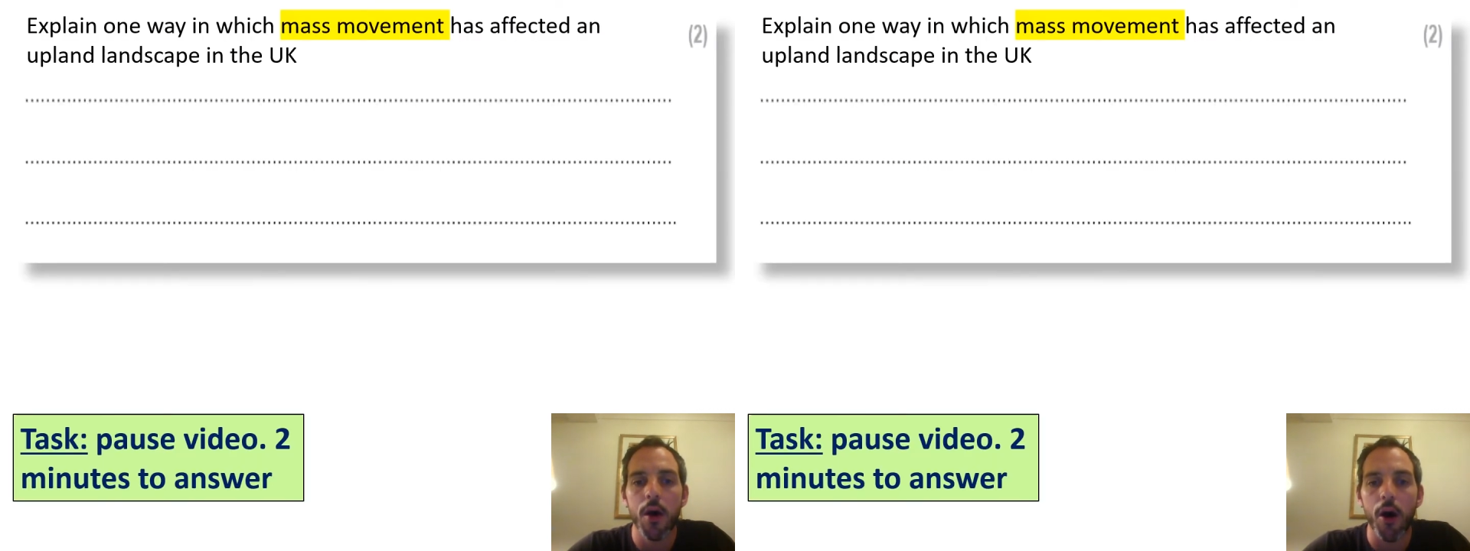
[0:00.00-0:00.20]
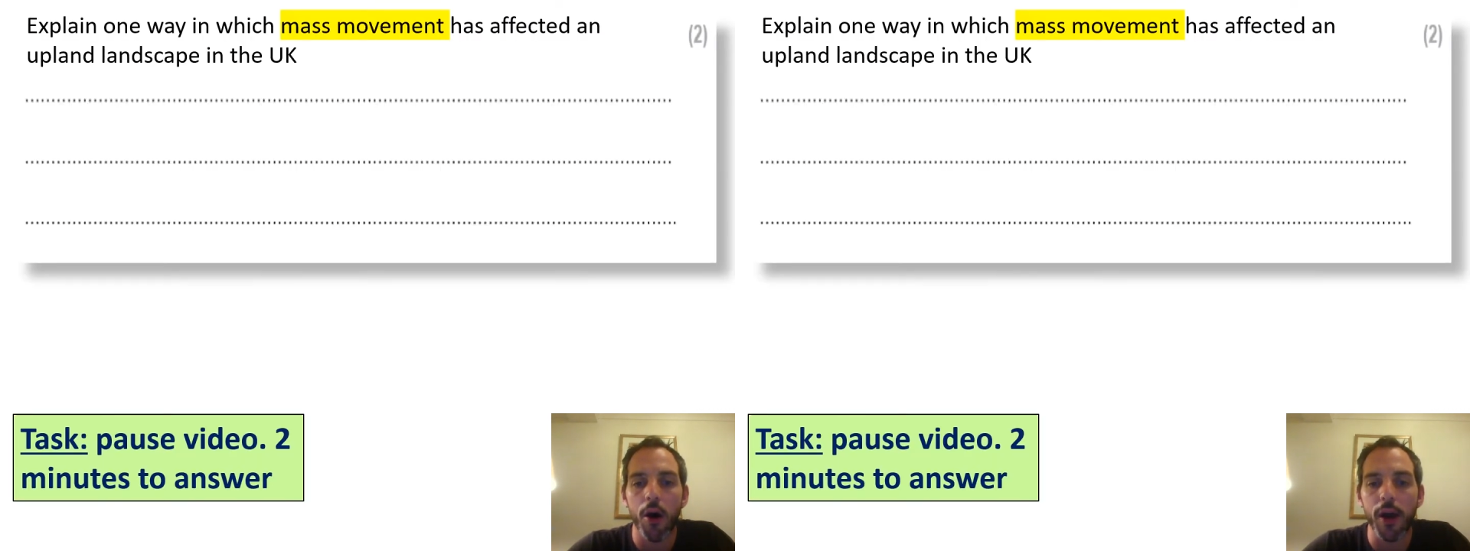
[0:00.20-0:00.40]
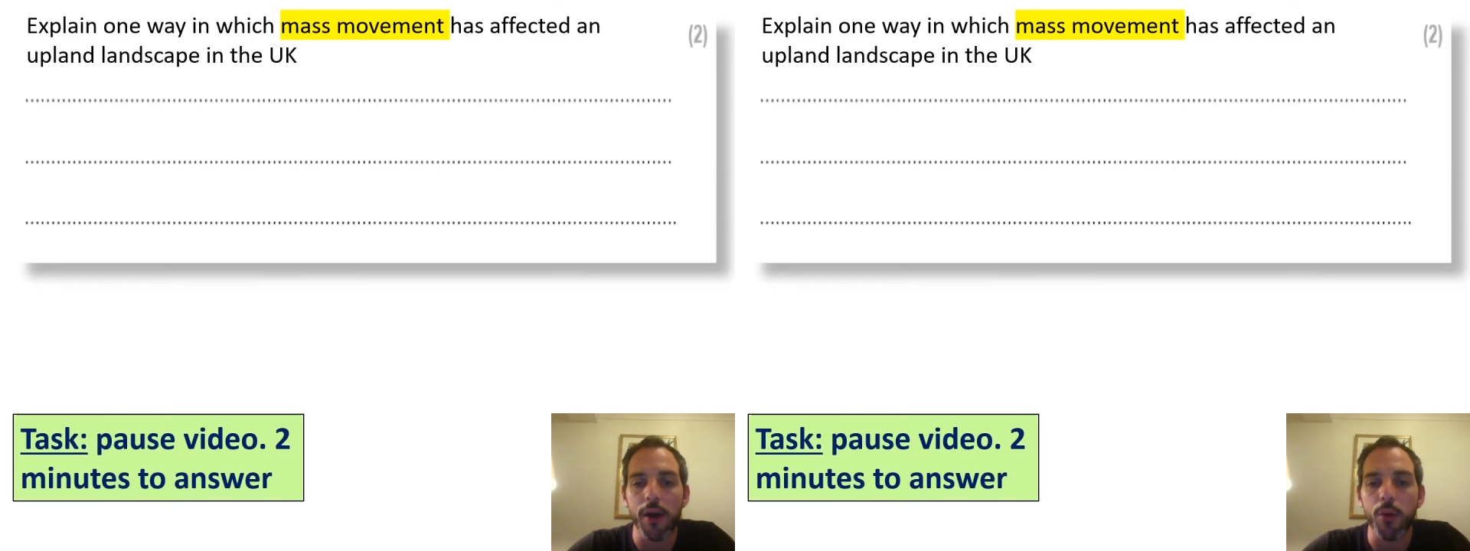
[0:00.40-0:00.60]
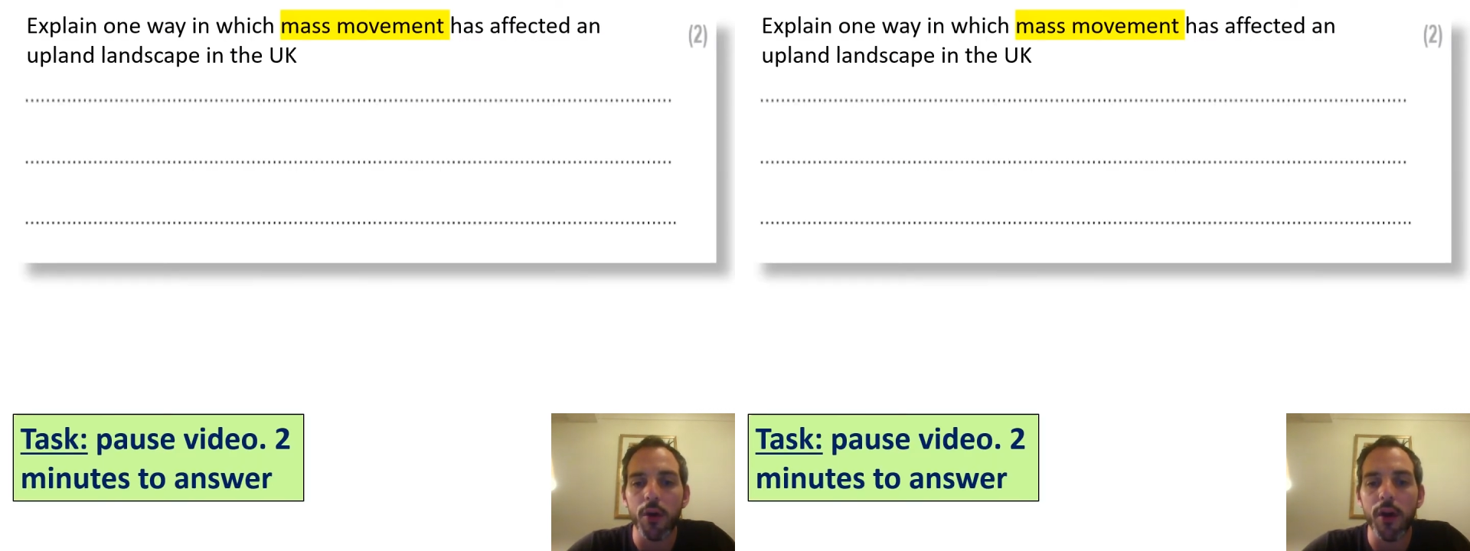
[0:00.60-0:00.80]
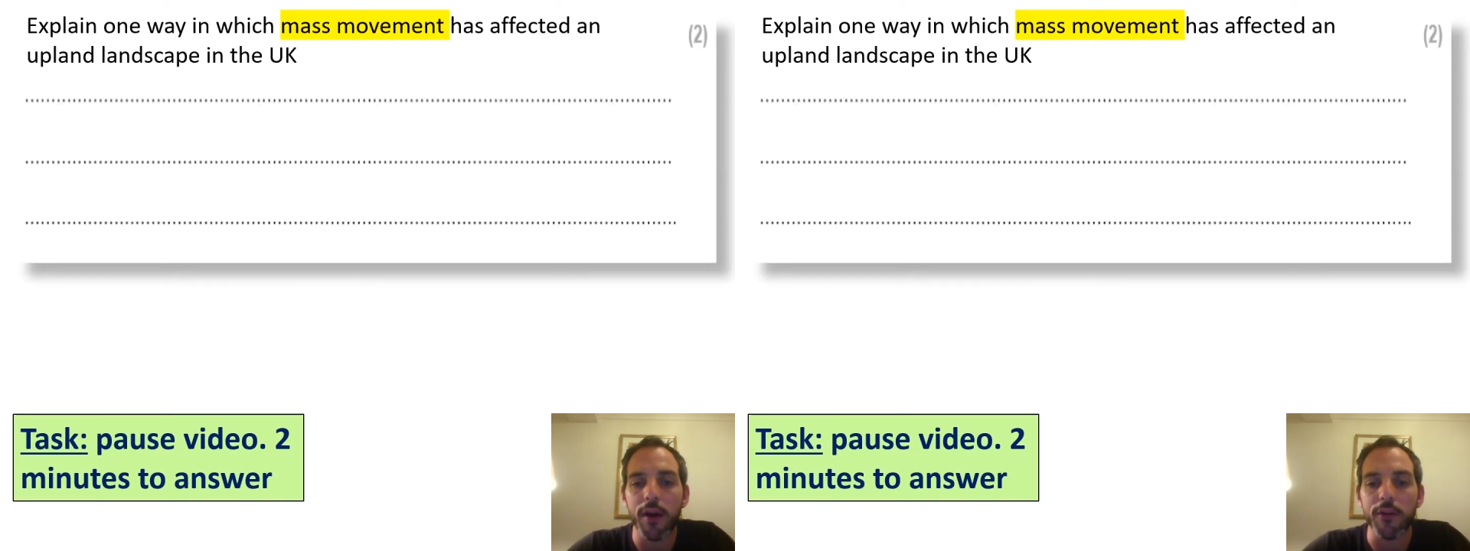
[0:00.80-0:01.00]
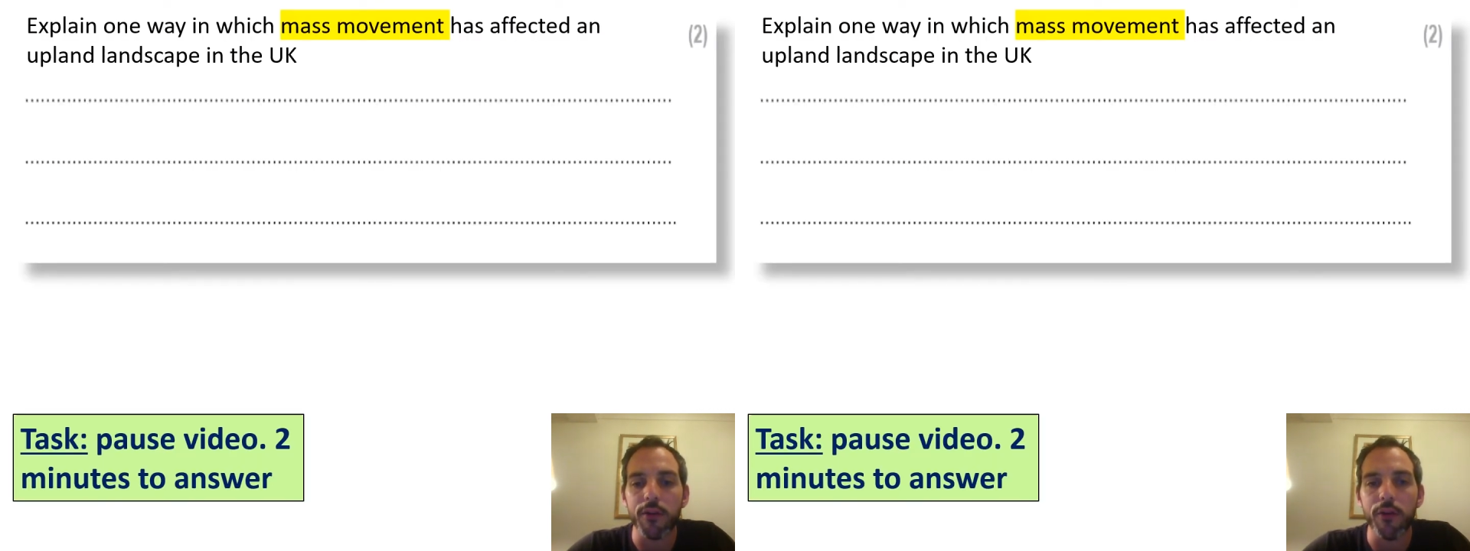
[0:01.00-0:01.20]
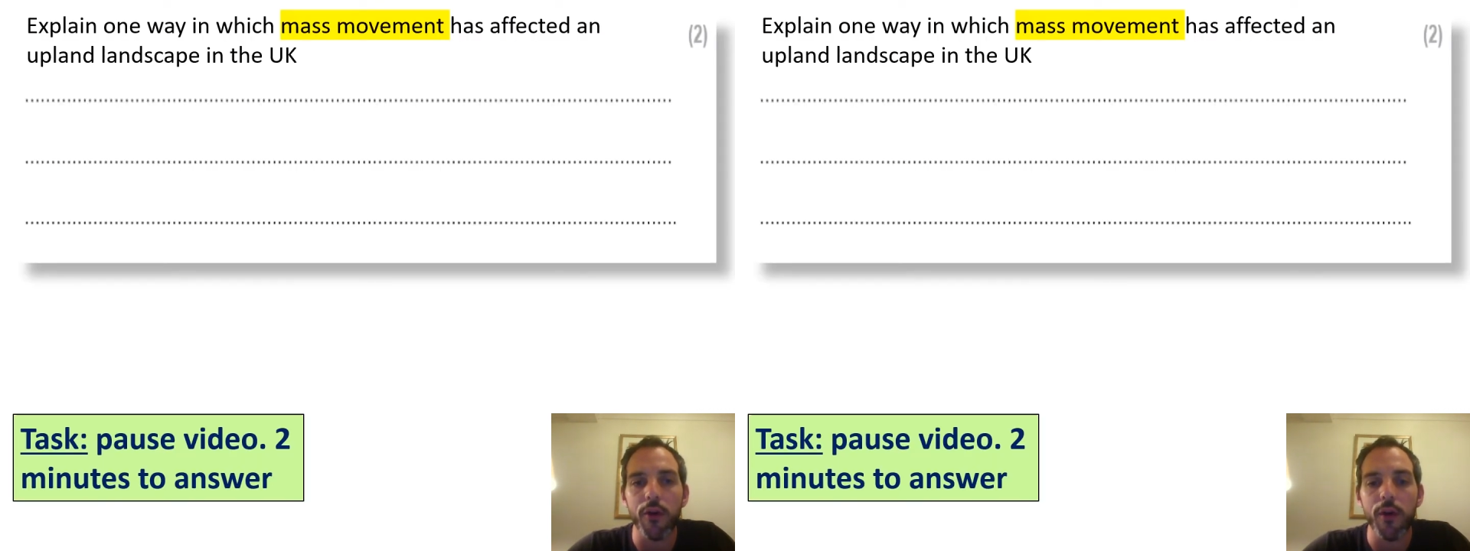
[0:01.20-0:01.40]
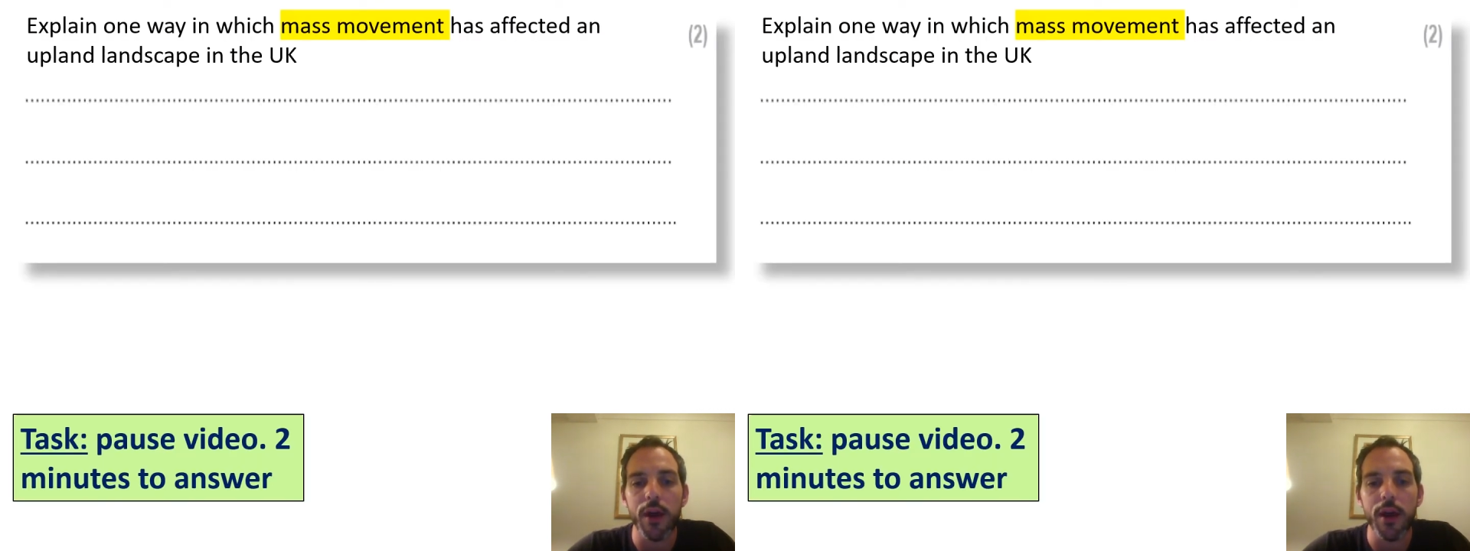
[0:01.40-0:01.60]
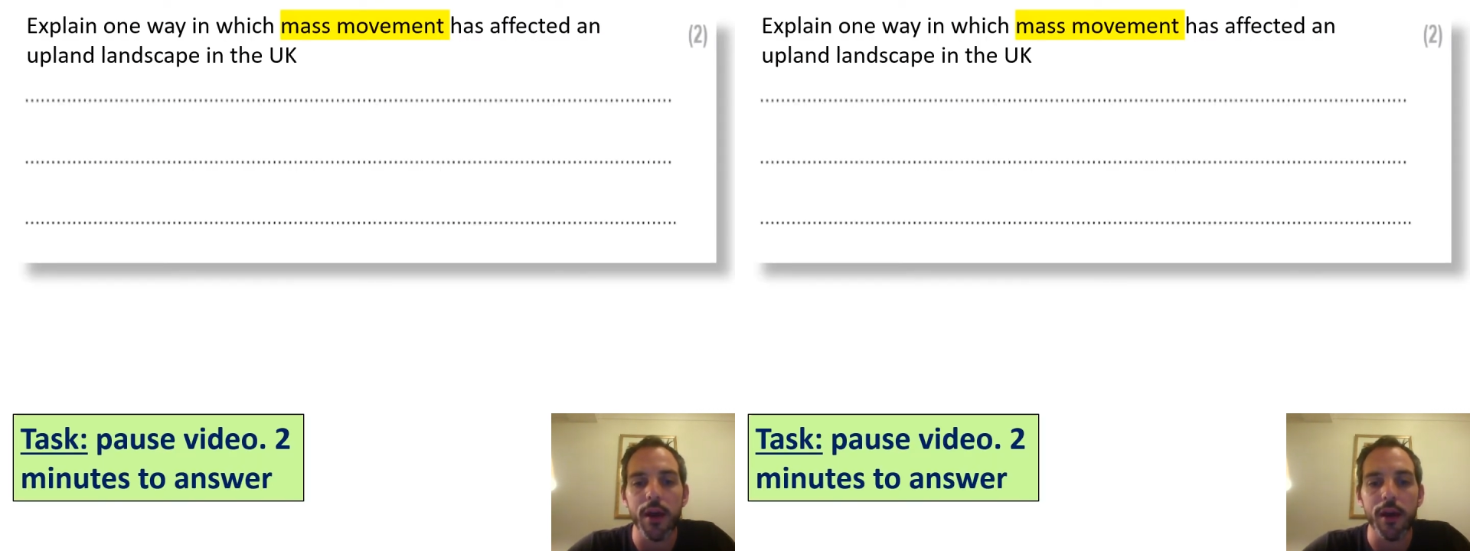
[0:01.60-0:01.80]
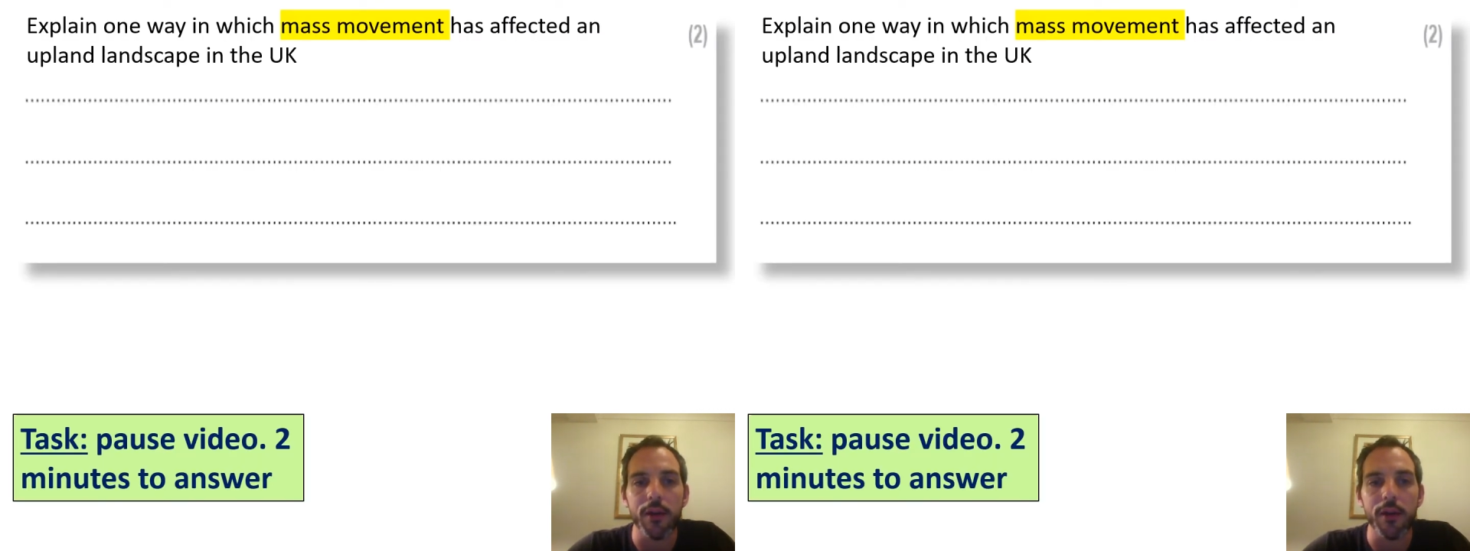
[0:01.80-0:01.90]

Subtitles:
Okay, what I'd like us to do here